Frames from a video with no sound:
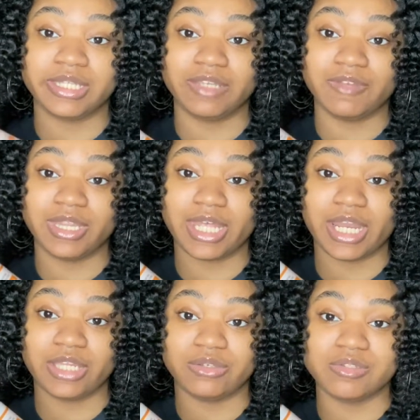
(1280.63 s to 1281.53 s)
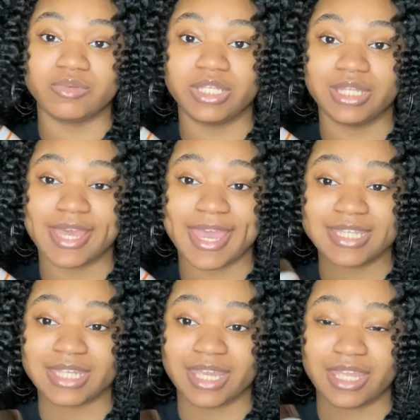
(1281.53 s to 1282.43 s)
leave-in that i use with it the
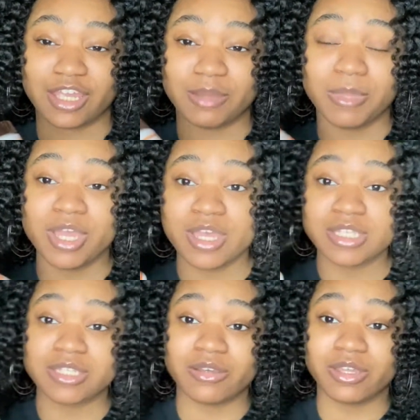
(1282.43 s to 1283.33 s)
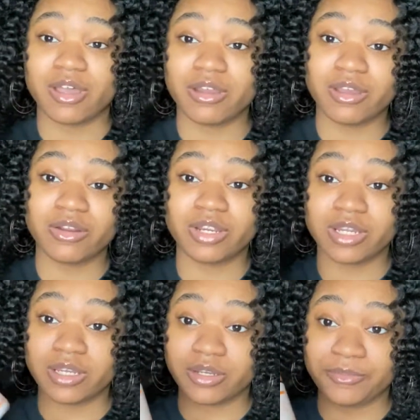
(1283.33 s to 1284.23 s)
as i am so the Coco
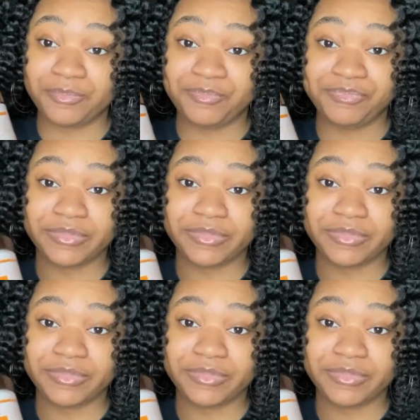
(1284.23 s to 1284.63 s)
creme